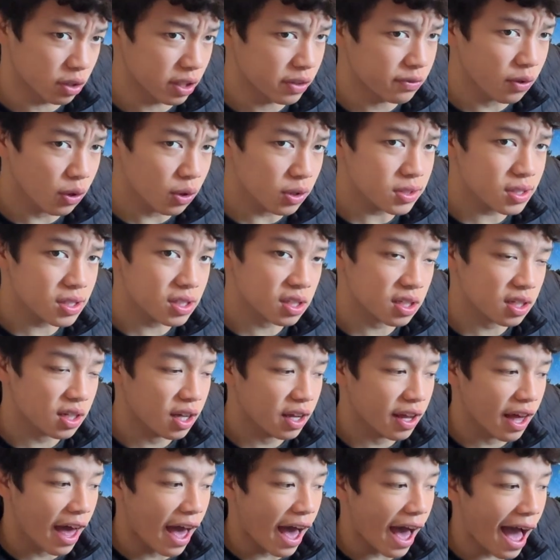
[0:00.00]
volts
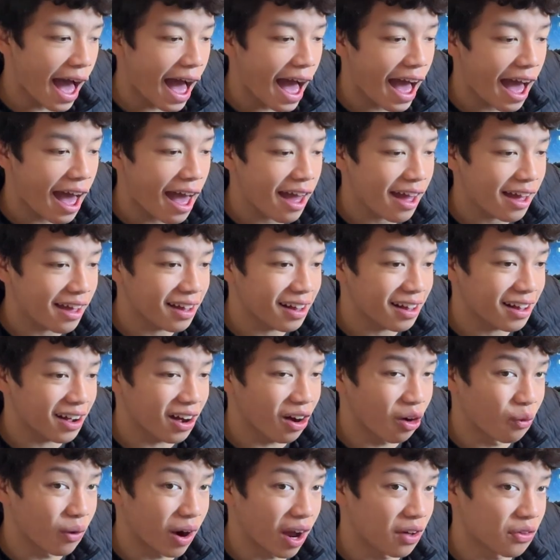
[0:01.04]
at
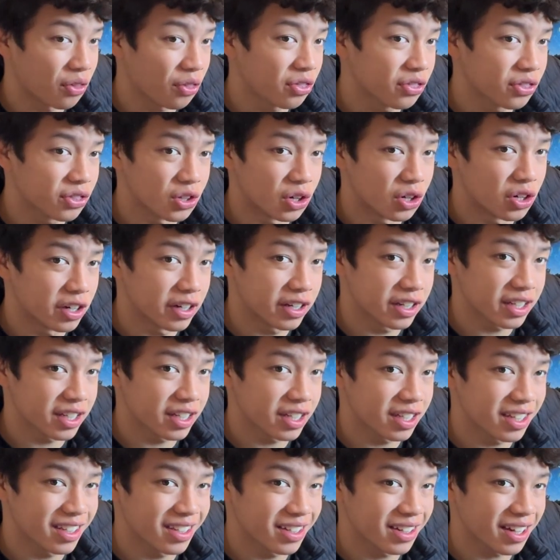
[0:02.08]
around
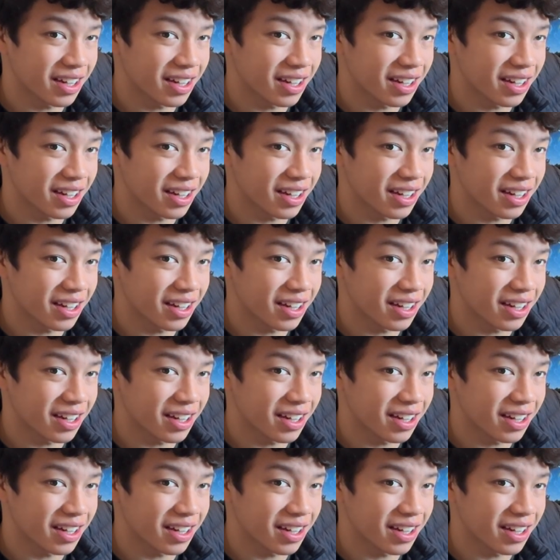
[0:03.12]
30